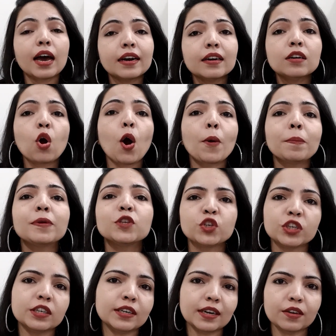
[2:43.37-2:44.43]
are an
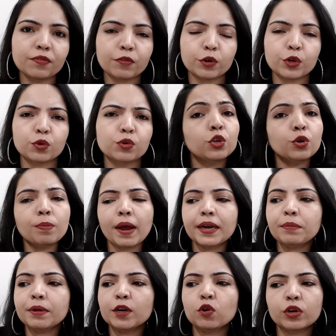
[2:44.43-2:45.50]
opportunity for you. You
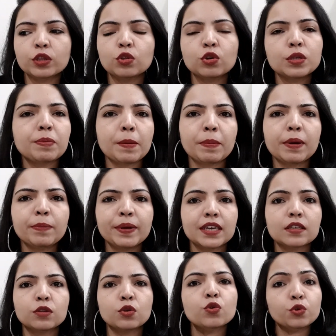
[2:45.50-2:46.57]
might be knowing those people
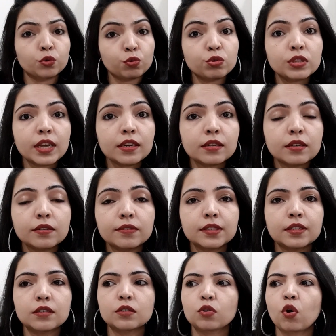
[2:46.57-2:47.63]
because you use their
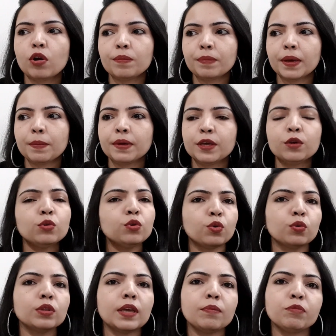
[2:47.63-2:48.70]
services, or maybe you
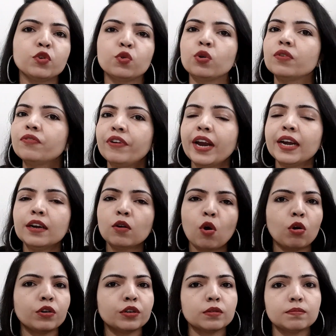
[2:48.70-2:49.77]
know them through a friend,
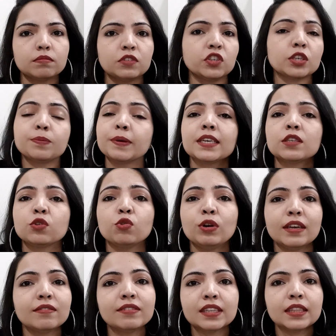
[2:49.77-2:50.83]
or just because you
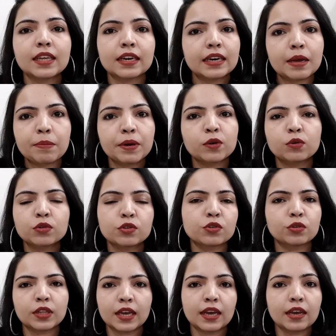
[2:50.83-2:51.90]
live in their neighborhood,
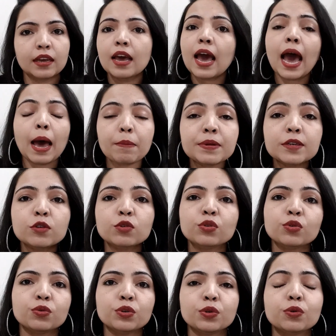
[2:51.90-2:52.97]
so they happen to
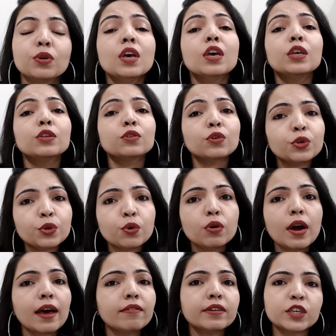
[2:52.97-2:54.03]
know you. So you
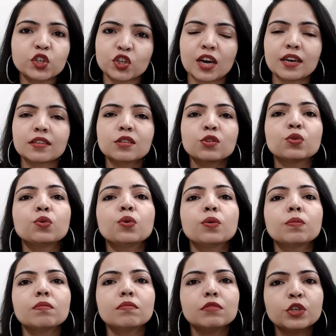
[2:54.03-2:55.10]
have a chance to
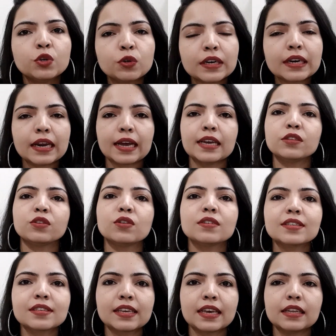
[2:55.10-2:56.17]
utilize your
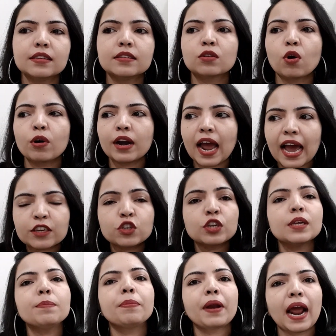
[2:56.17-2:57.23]
skills, or
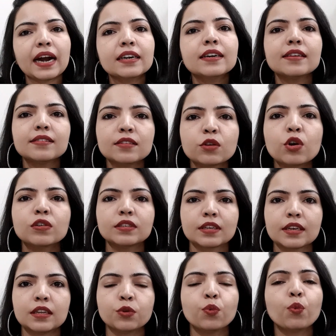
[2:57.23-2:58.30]
actually practice your
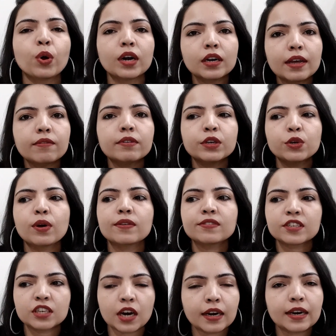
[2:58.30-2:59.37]
skills, whatever you have
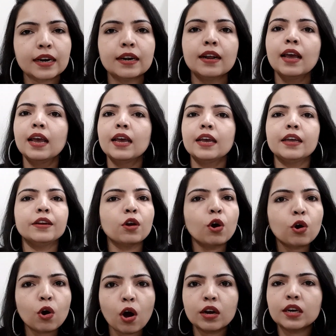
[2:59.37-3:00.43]
studied in your
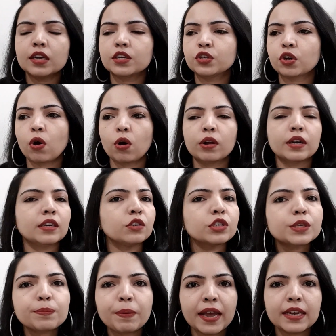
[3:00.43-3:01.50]
college or in your
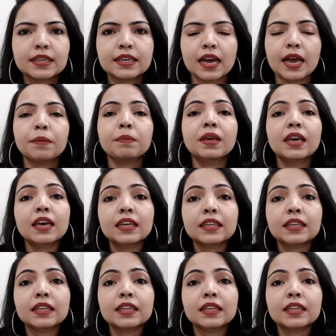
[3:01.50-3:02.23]
spare time.